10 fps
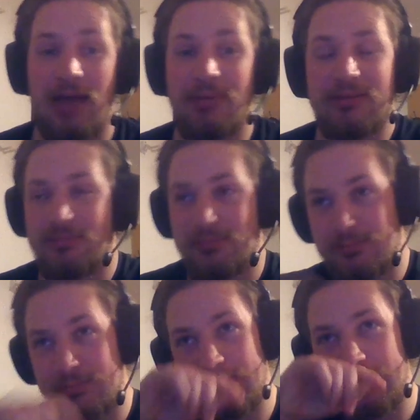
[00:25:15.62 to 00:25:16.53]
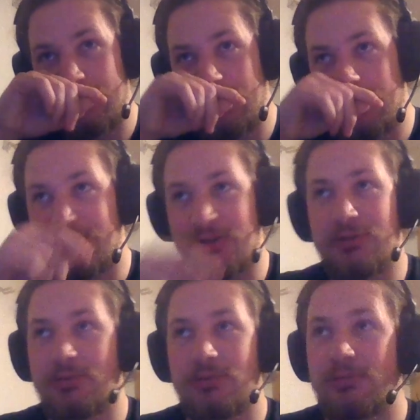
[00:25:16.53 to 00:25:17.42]
I mean, if
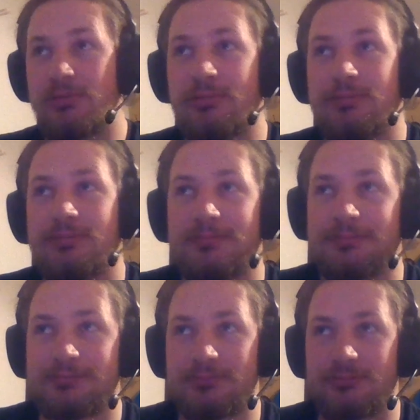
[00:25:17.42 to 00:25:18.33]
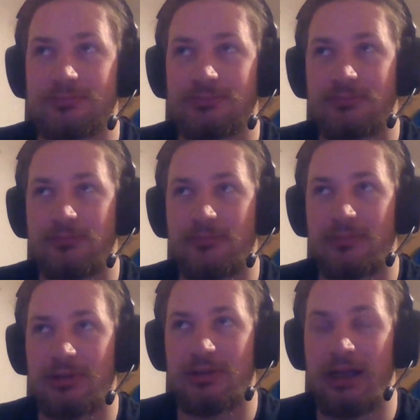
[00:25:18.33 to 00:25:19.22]
you
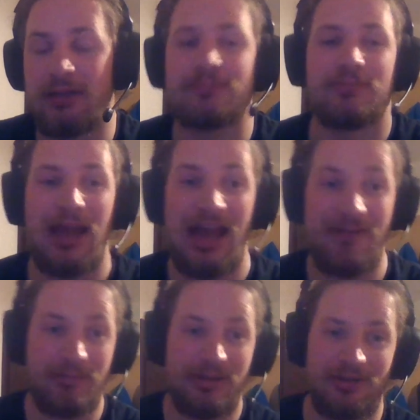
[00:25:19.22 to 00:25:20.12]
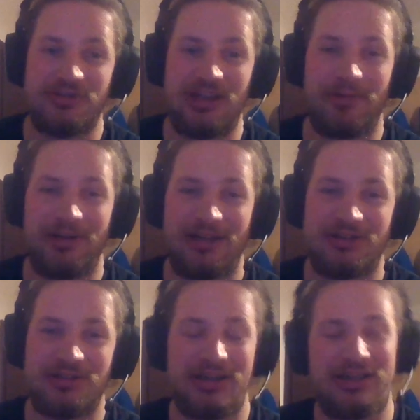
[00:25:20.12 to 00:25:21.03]
like, I haven't been there in summer yet,
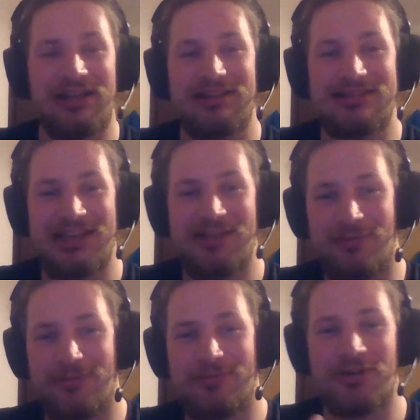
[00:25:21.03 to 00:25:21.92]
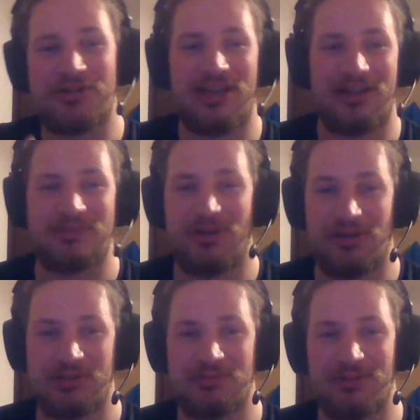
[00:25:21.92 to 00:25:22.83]
so I can't say from first-hand
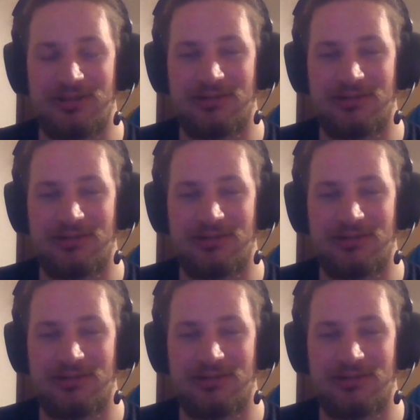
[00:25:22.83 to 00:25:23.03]
experience. But